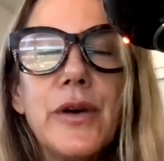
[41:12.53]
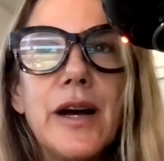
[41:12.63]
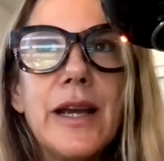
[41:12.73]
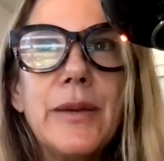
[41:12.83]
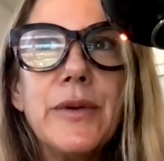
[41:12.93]

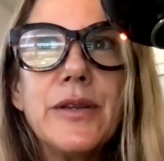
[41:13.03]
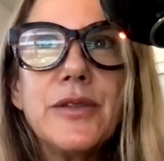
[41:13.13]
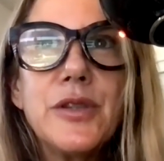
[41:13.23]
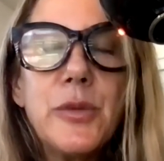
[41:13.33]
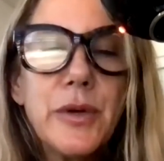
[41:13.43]
am
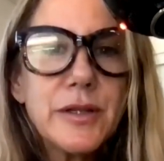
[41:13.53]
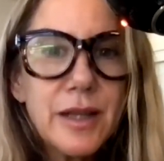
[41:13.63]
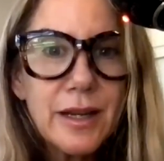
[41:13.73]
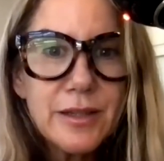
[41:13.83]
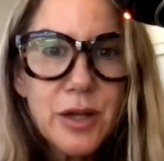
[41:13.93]
super
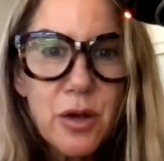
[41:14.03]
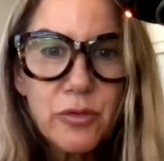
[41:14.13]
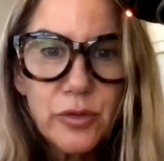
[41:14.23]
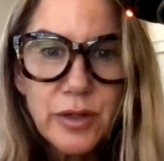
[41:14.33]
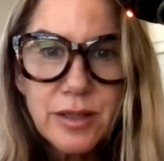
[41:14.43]
excited to
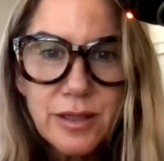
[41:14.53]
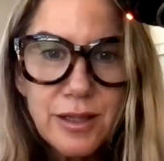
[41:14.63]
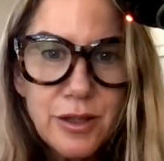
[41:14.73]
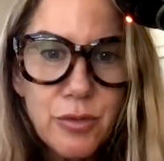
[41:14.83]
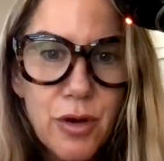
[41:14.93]
hopefully
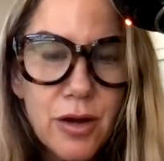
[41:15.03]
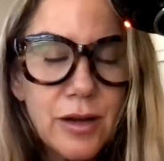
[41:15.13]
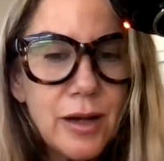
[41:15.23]
see you all.